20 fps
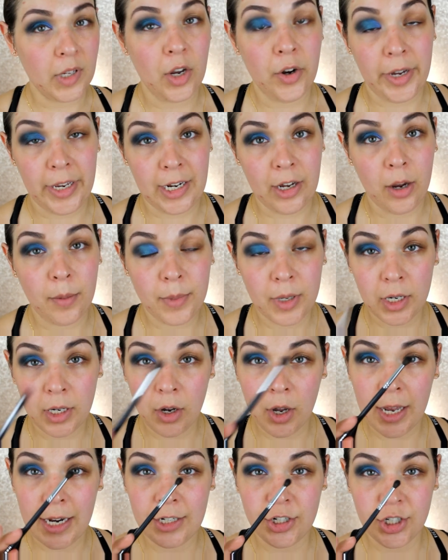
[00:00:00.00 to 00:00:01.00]
Okay, now I'm gonna
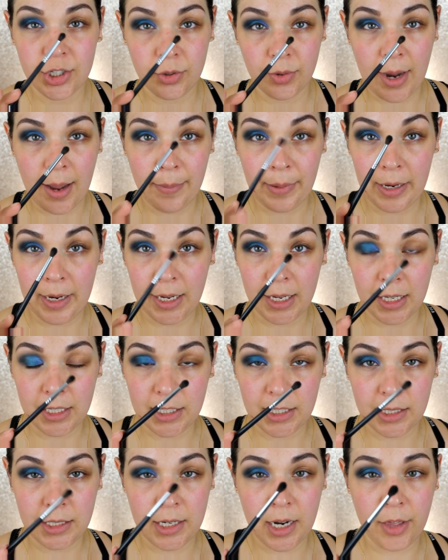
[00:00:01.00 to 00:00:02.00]
go ahead and just grab
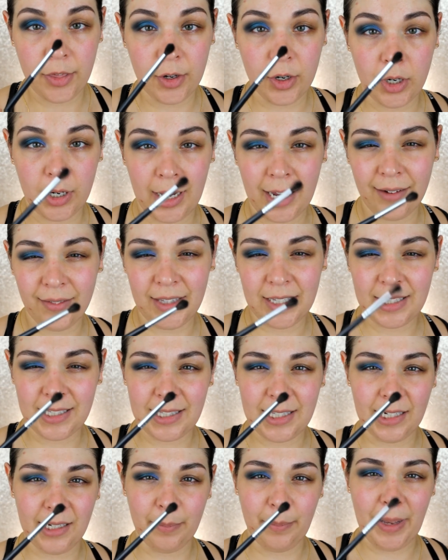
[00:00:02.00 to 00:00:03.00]
another kind of, this
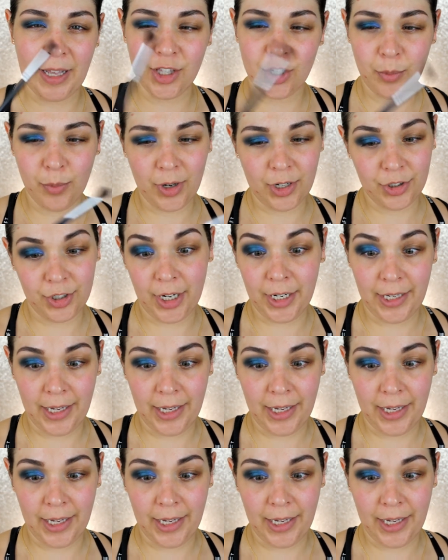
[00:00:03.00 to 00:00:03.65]
is like a pencil brush, I